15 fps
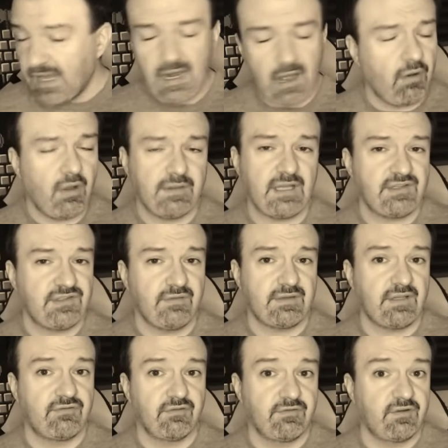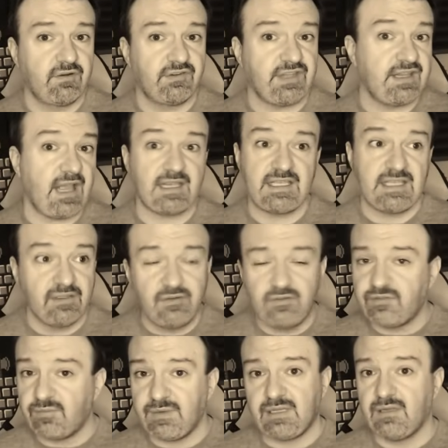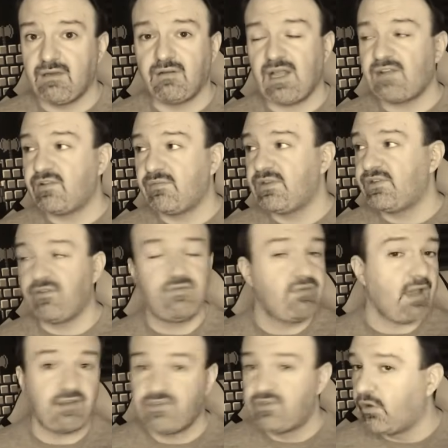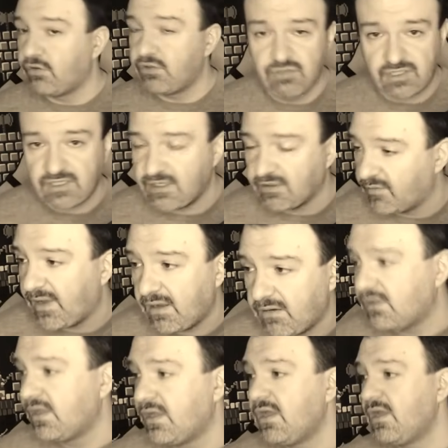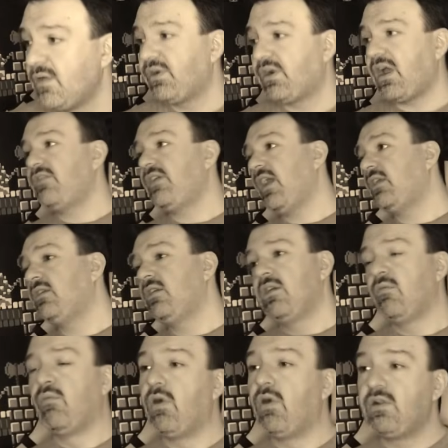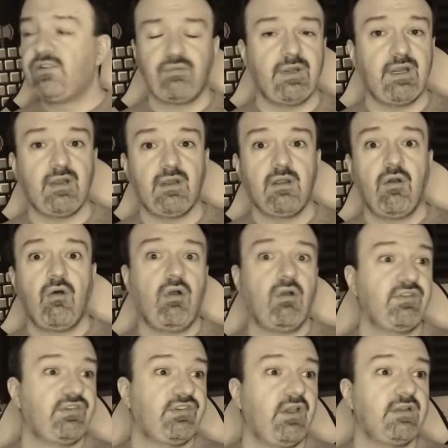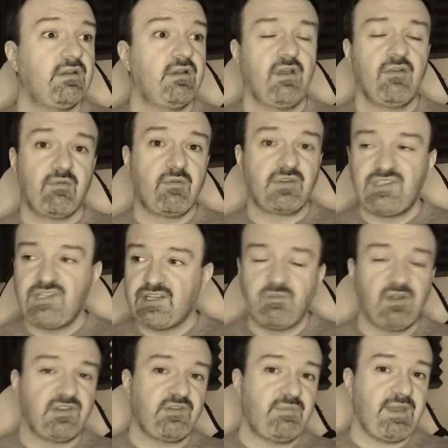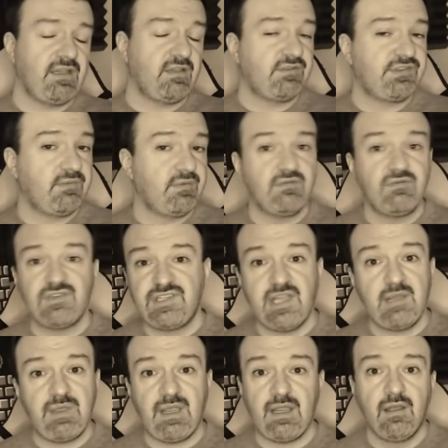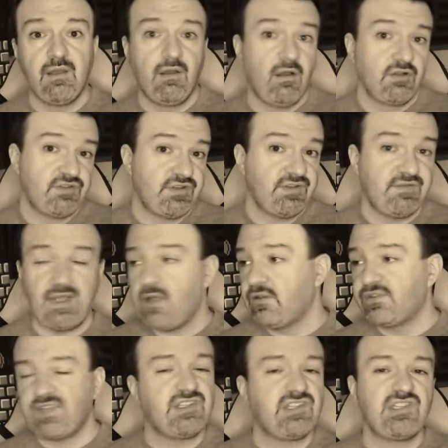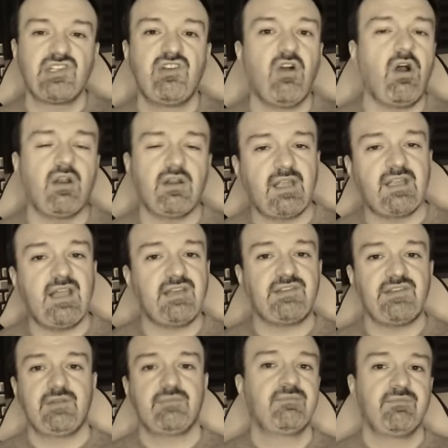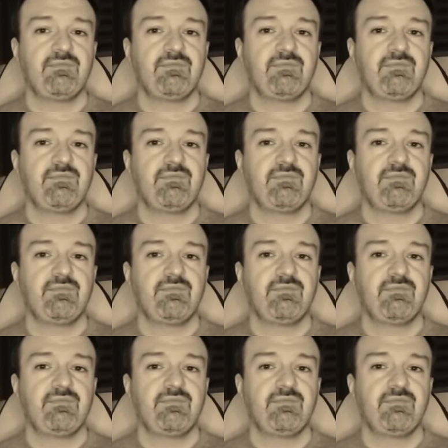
and now all that stuff gets reversed and that kills me you know that's some of the stuff you guys don't usually hear about but i've had months where all of a sudden from a six month span there was someone who was tipping hundreds of dollars and it's just gone like this